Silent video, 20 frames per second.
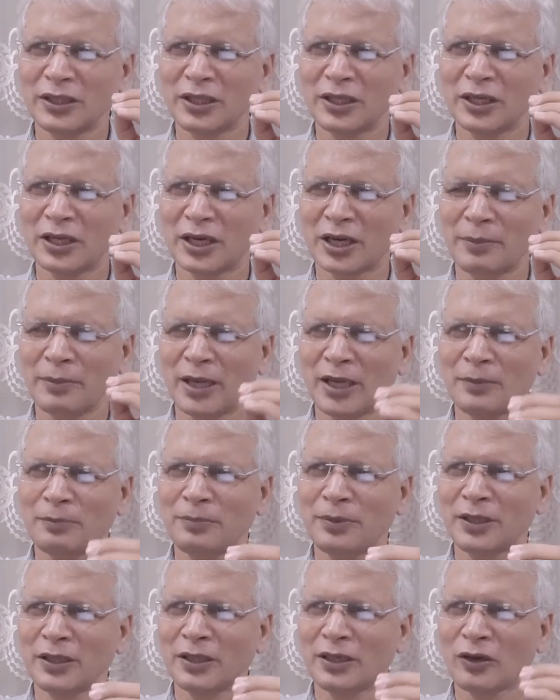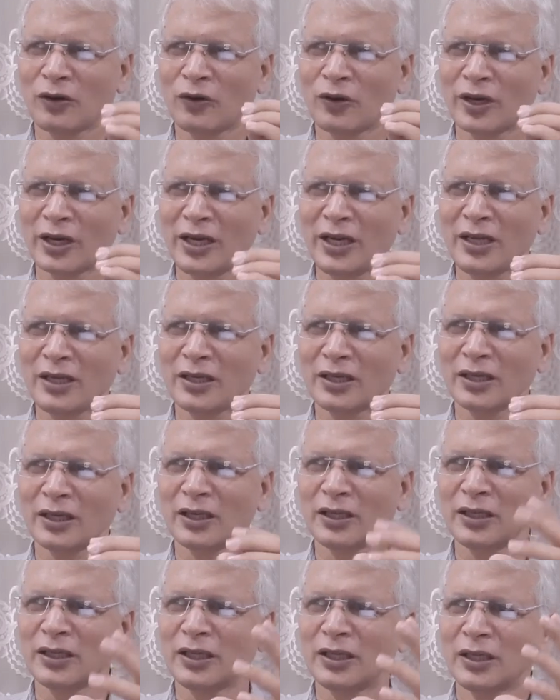remember or
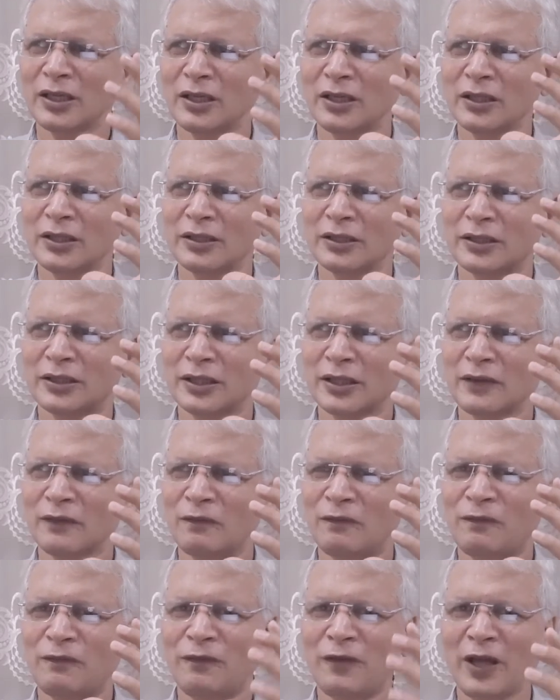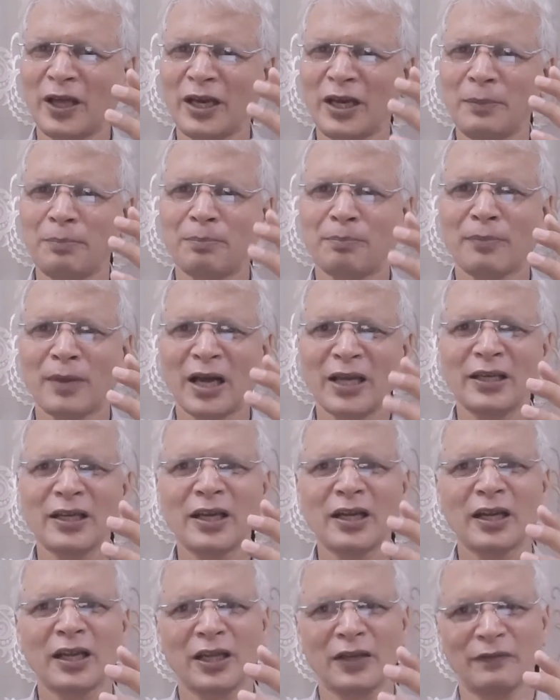recall the very
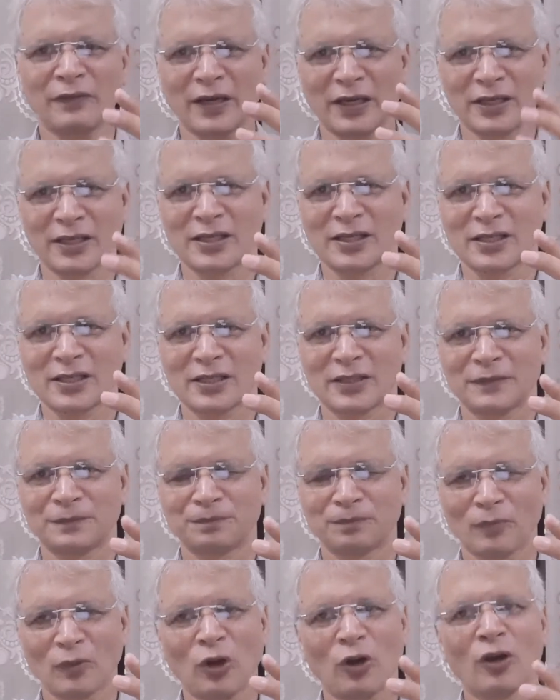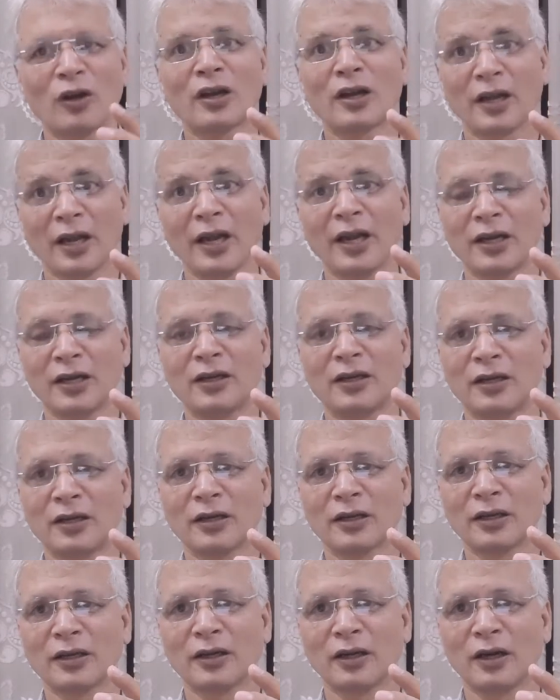minor events, or and
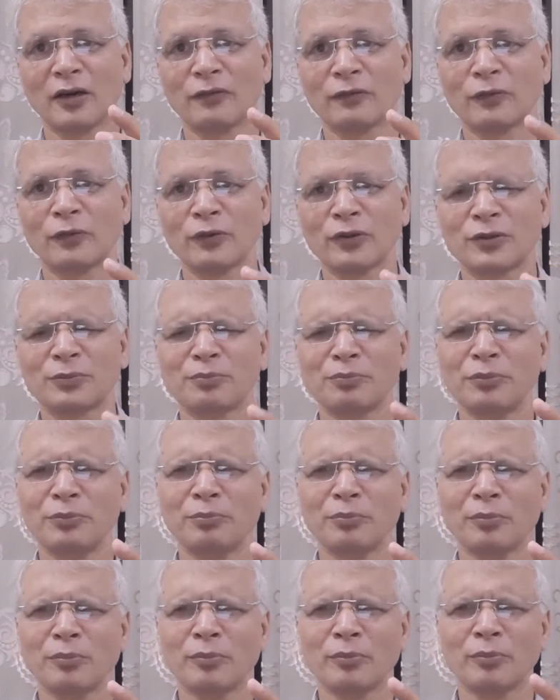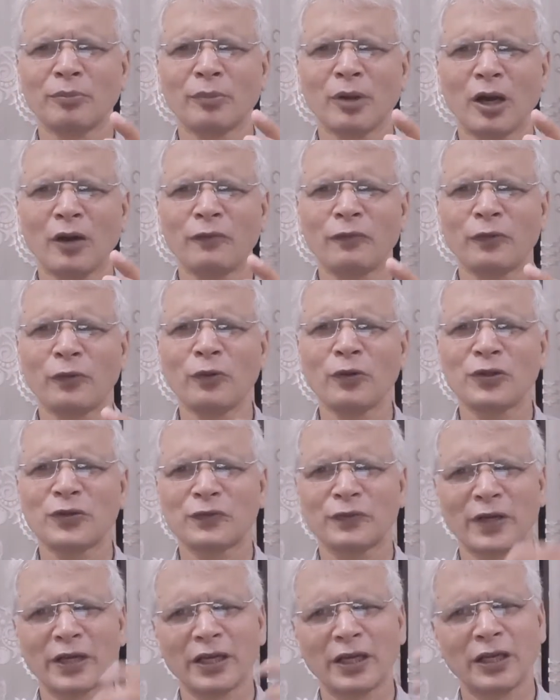of course
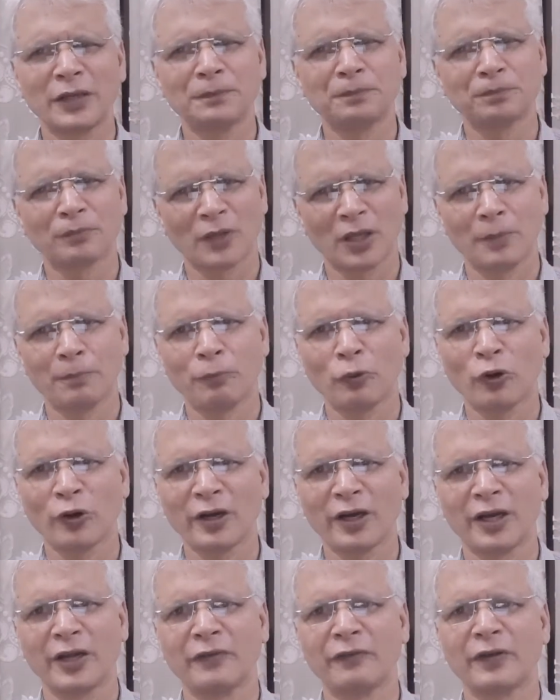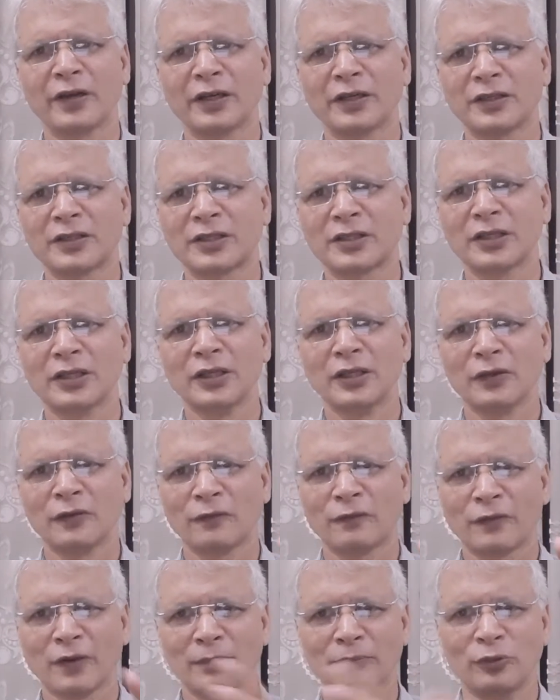very important events
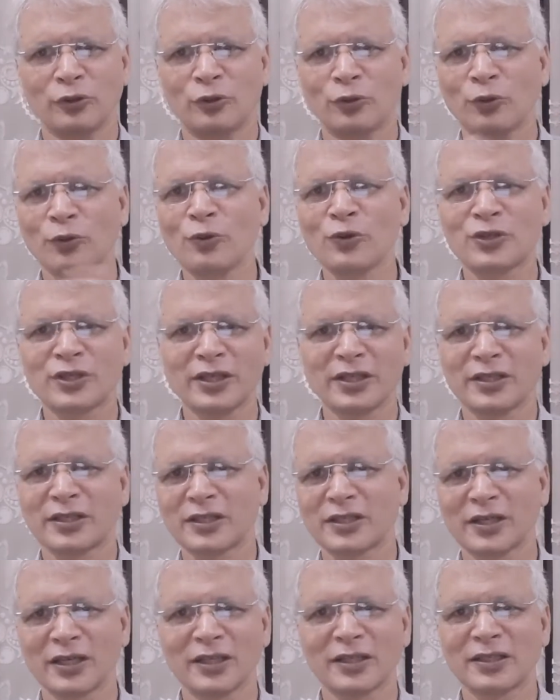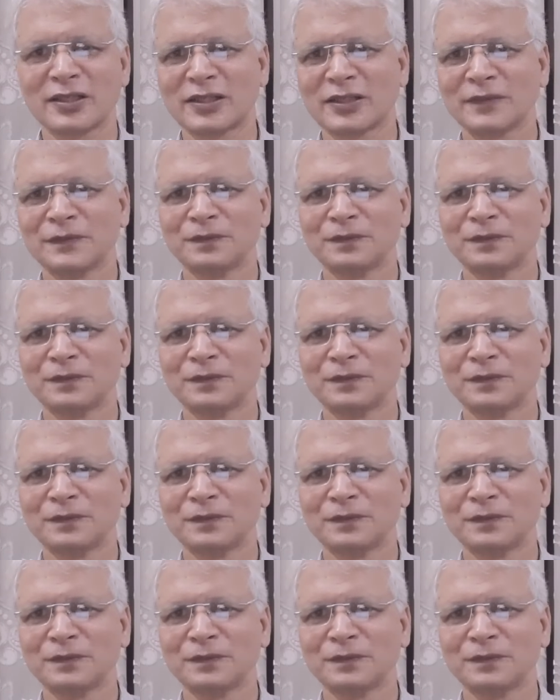from those incidents,